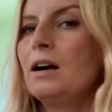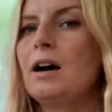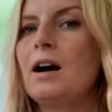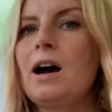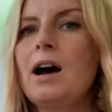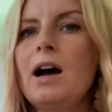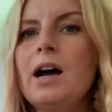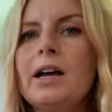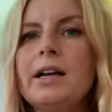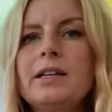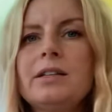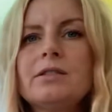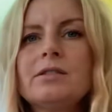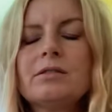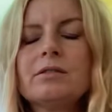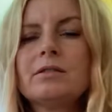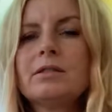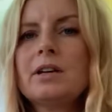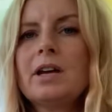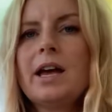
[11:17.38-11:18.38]
I
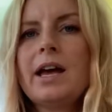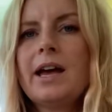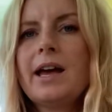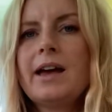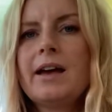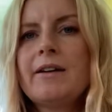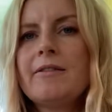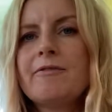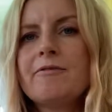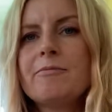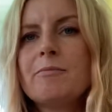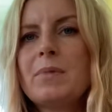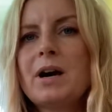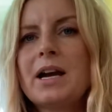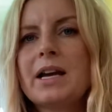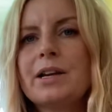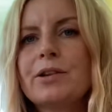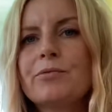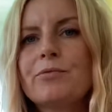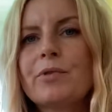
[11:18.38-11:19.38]
don't have
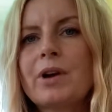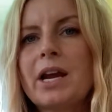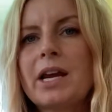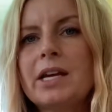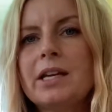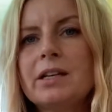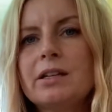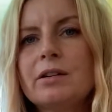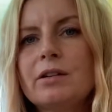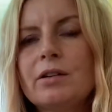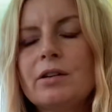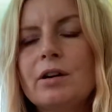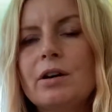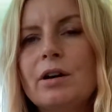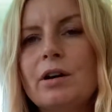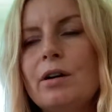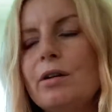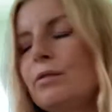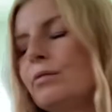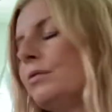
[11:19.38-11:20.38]
my
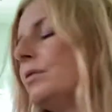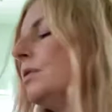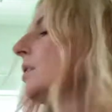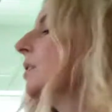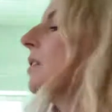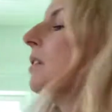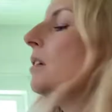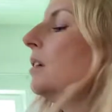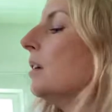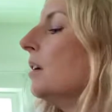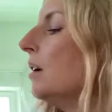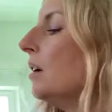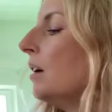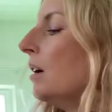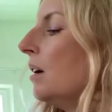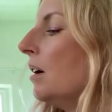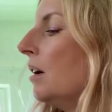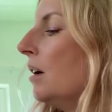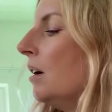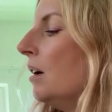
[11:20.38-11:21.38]
raincoat."
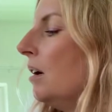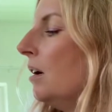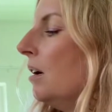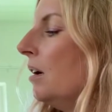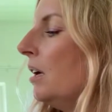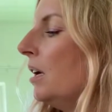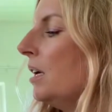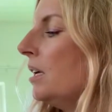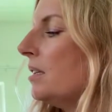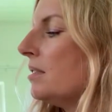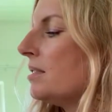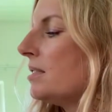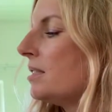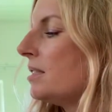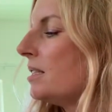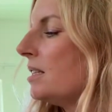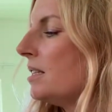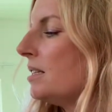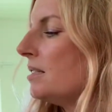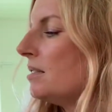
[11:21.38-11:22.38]
His
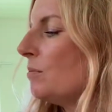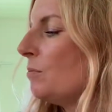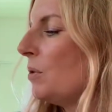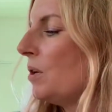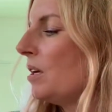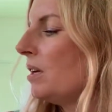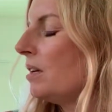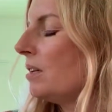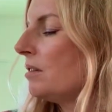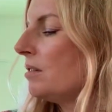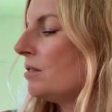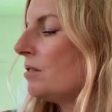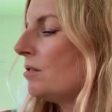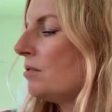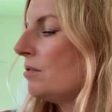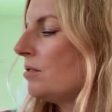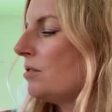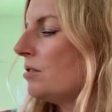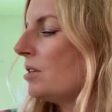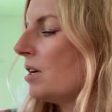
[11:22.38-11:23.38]
teeth began
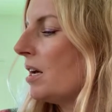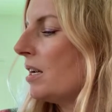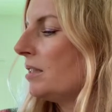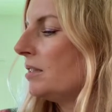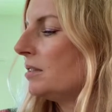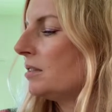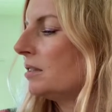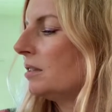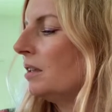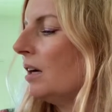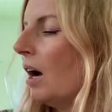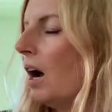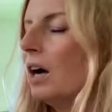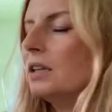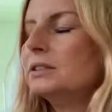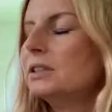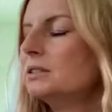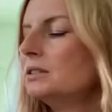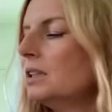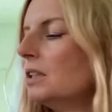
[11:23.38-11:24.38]
to chatter,
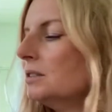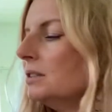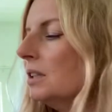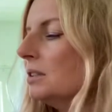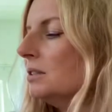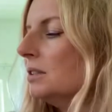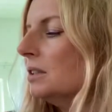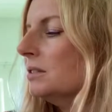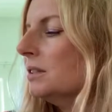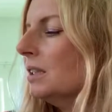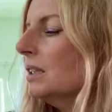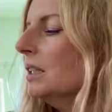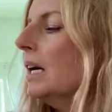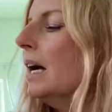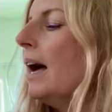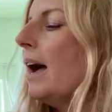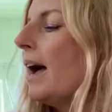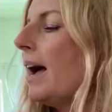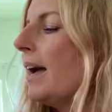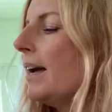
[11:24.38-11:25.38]

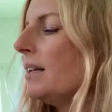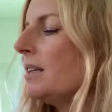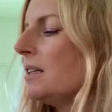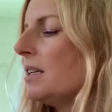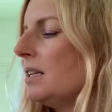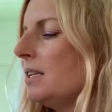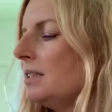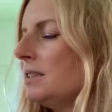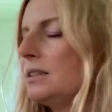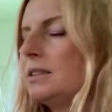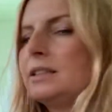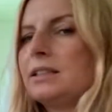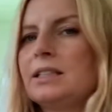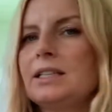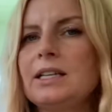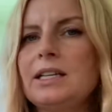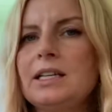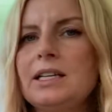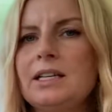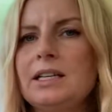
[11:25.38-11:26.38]
and his
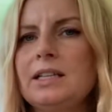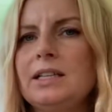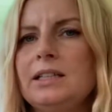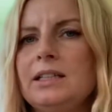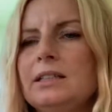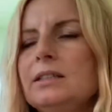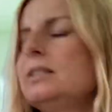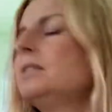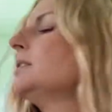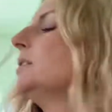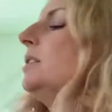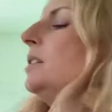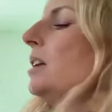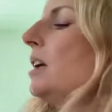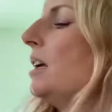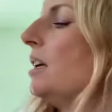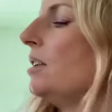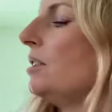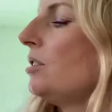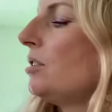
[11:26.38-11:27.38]
knees,
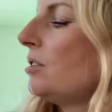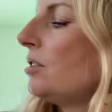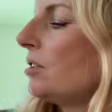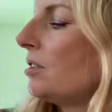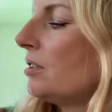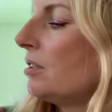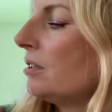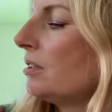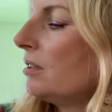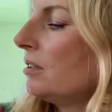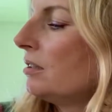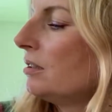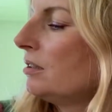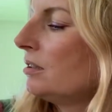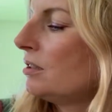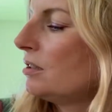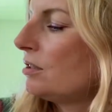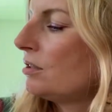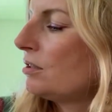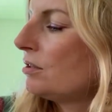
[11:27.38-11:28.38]
they
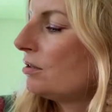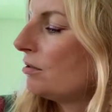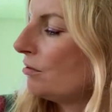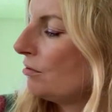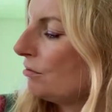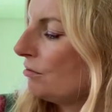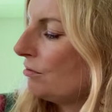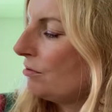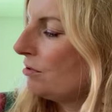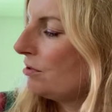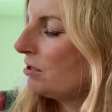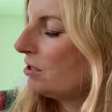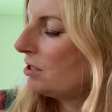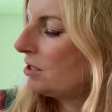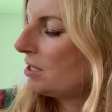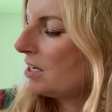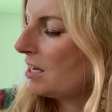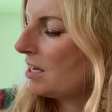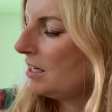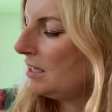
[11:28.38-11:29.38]
turned to
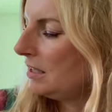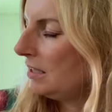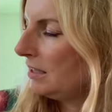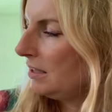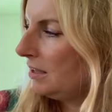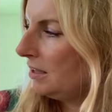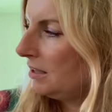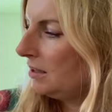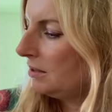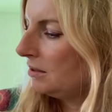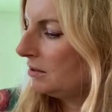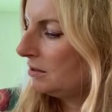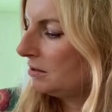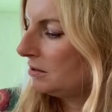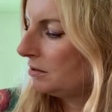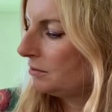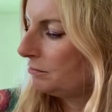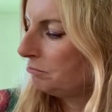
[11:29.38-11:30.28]
jellies.